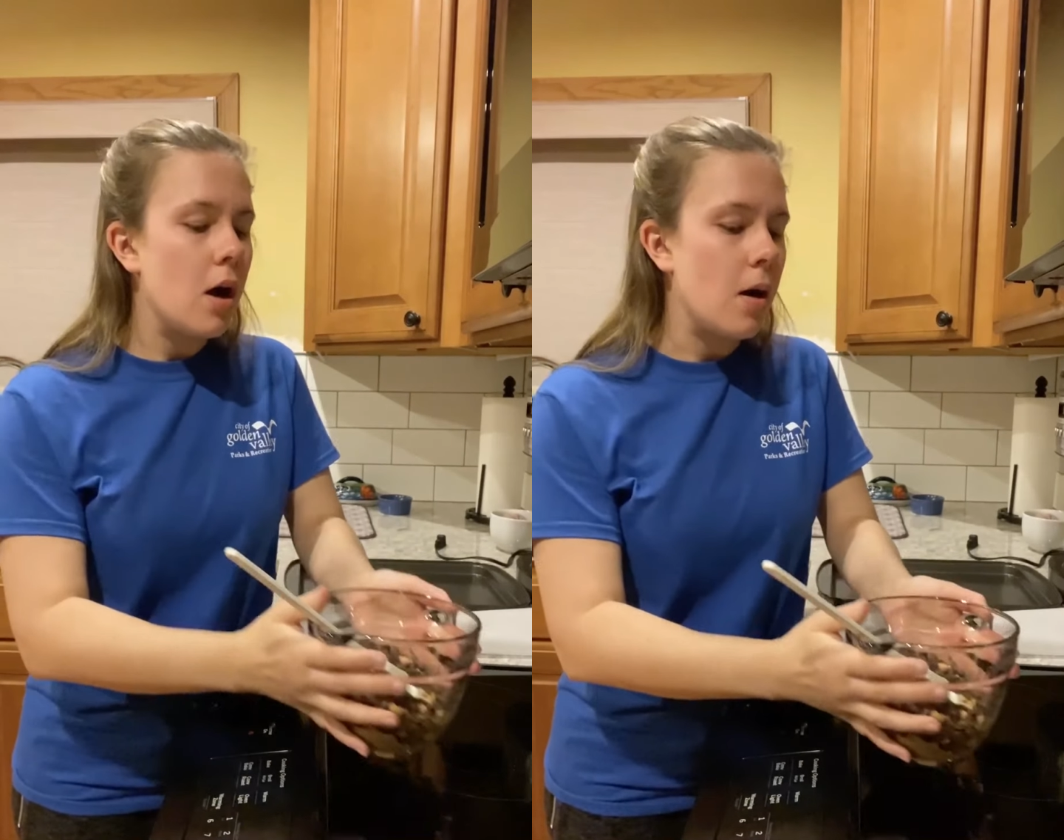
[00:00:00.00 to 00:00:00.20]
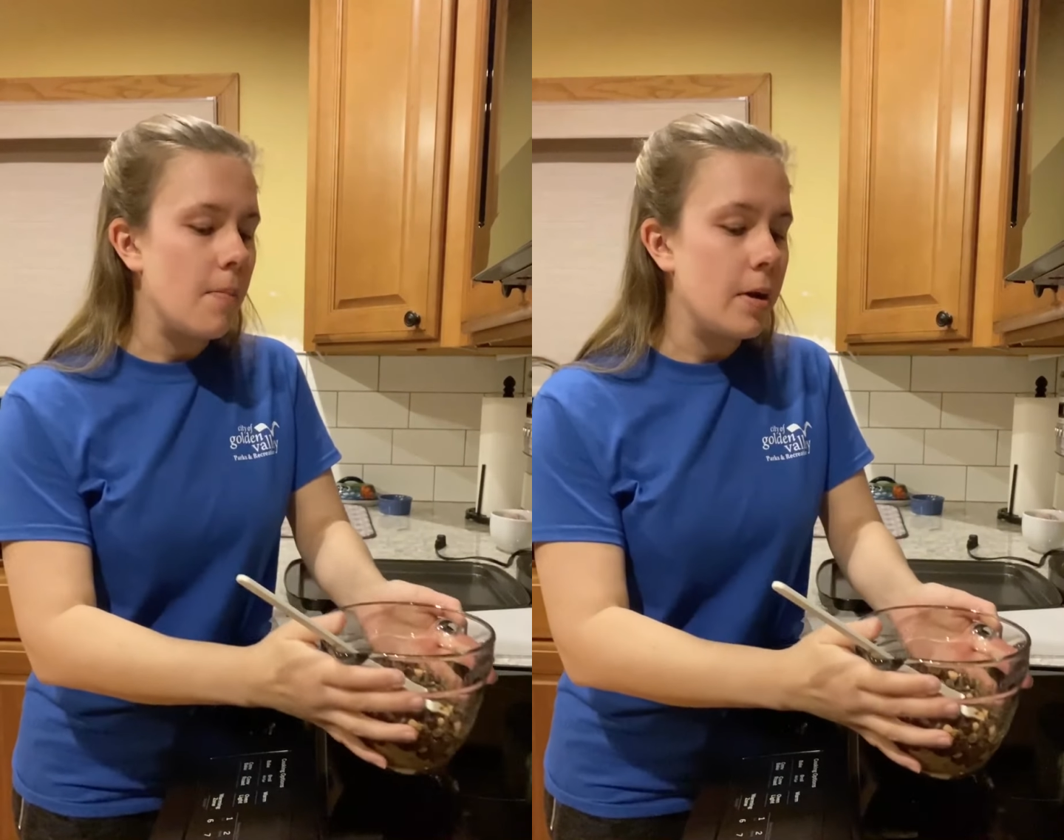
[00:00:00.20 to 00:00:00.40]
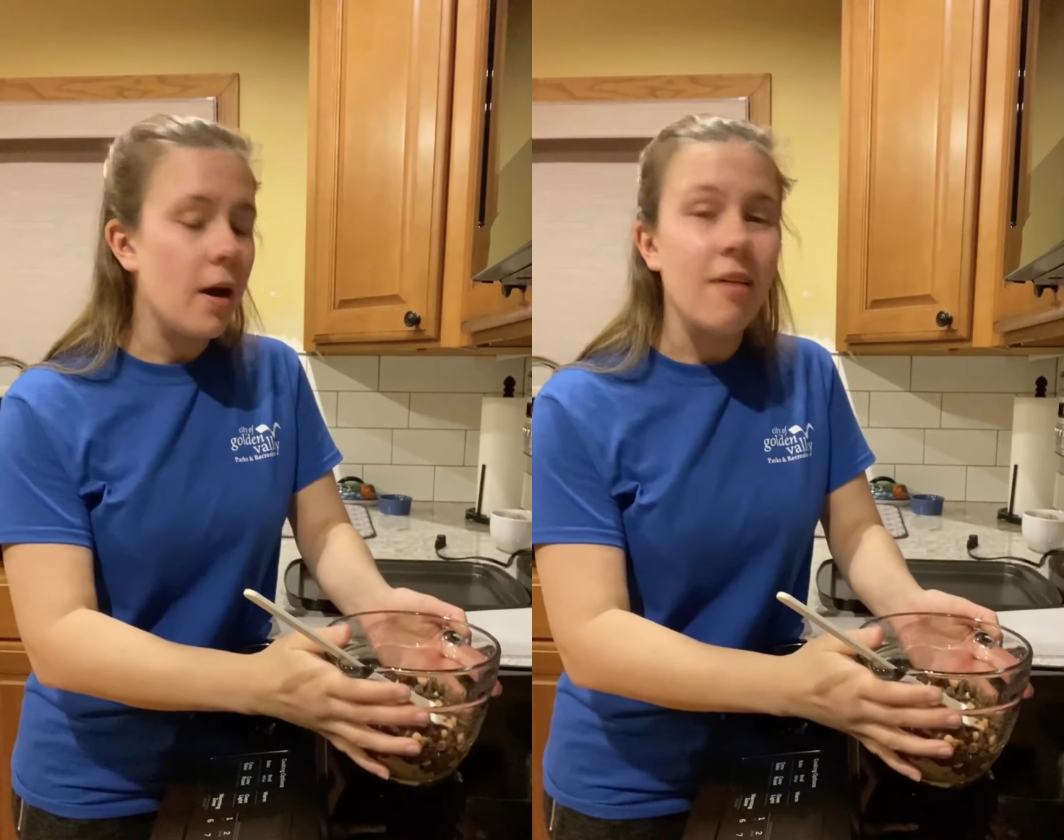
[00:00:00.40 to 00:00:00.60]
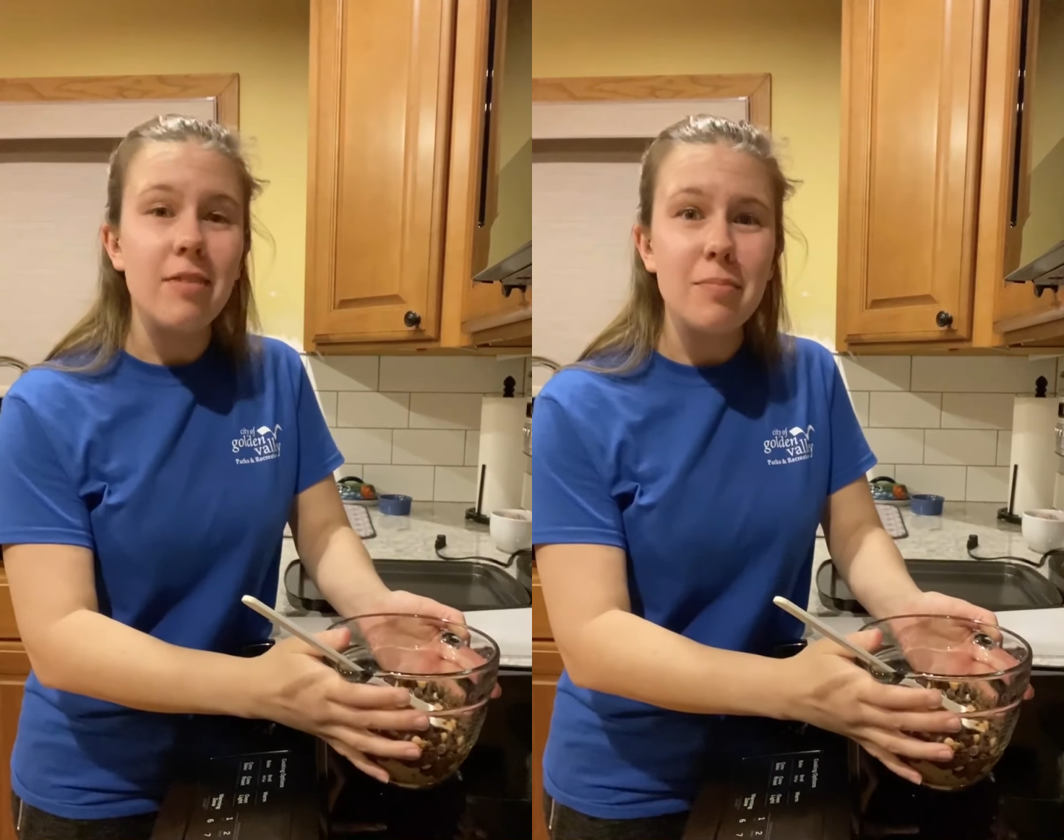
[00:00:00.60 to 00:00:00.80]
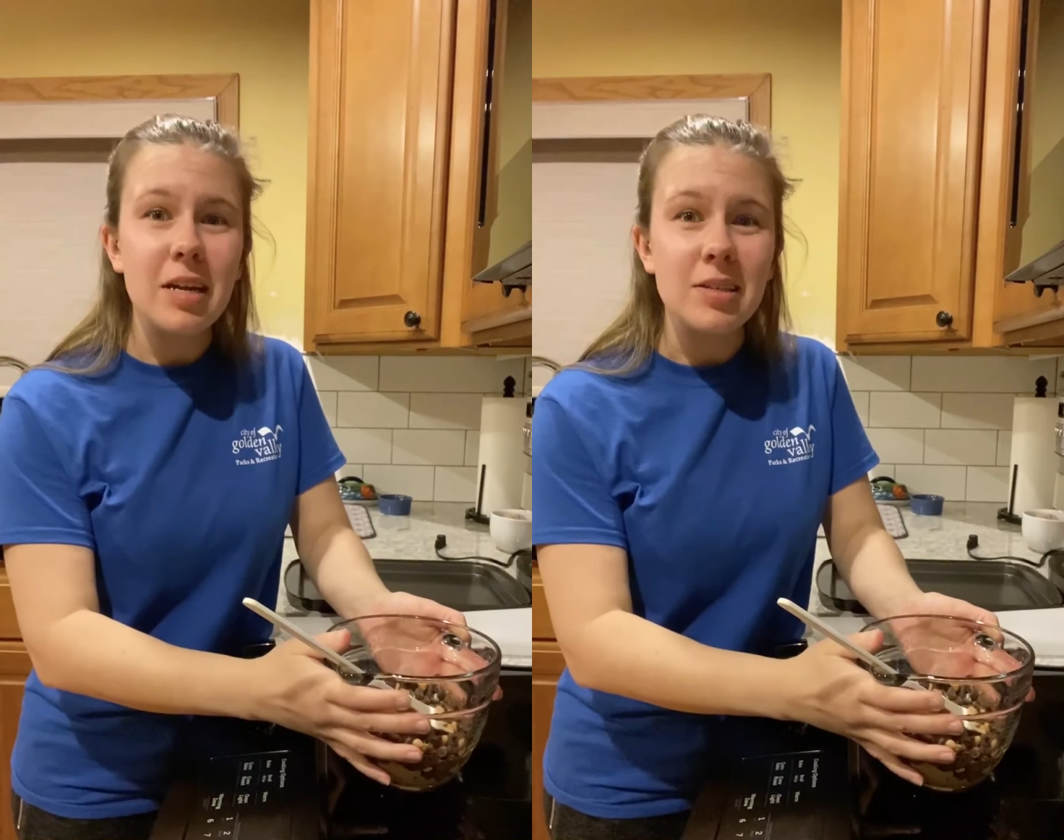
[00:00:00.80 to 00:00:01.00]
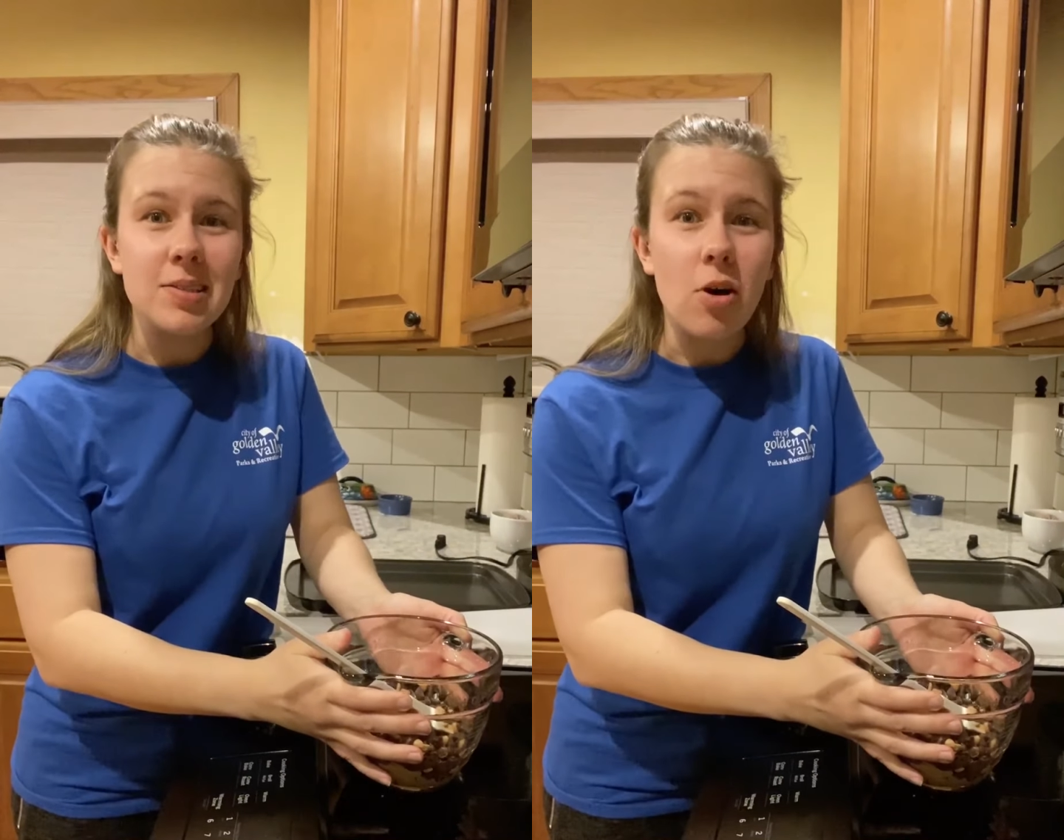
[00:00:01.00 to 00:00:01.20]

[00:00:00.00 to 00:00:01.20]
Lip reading: An oven mitt is